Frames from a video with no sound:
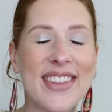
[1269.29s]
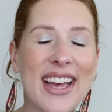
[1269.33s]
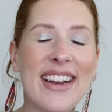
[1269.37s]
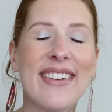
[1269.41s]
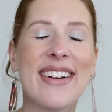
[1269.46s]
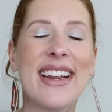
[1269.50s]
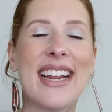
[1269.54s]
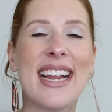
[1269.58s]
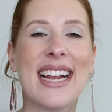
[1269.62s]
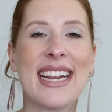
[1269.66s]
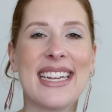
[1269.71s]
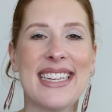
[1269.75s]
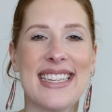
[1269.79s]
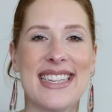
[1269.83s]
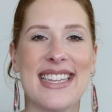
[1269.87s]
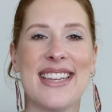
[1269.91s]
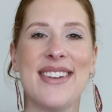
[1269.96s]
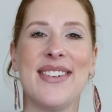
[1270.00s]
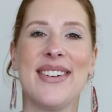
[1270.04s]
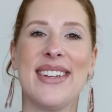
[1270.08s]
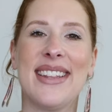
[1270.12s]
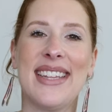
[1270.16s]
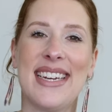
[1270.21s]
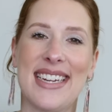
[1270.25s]
That way I can see
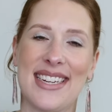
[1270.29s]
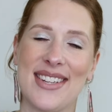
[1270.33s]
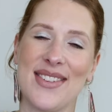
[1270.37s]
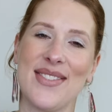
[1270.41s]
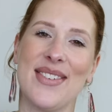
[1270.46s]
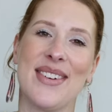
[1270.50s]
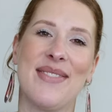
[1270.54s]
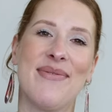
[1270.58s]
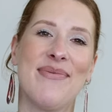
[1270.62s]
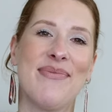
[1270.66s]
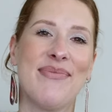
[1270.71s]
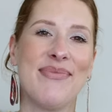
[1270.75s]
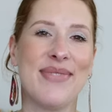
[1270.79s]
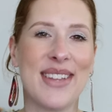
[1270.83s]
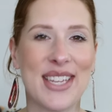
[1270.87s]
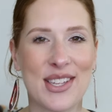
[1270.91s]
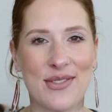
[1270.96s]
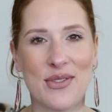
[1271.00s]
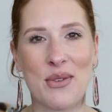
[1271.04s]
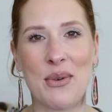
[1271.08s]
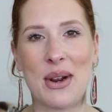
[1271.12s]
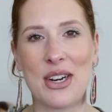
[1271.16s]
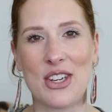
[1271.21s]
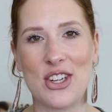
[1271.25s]
you in the next one. Thanks
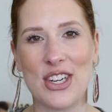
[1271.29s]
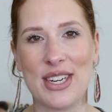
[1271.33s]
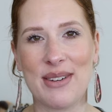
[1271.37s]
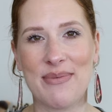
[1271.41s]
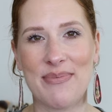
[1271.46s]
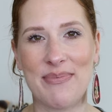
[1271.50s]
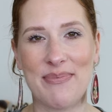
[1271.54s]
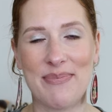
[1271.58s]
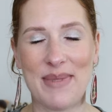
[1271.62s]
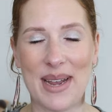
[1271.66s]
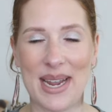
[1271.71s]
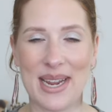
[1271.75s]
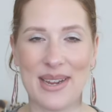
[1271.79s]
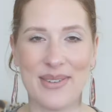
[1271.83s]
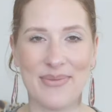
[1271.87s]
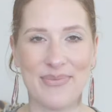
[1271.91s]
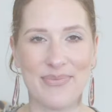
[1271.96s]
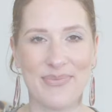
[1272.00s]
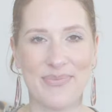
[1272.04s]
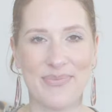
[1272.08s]
for watching. Bye.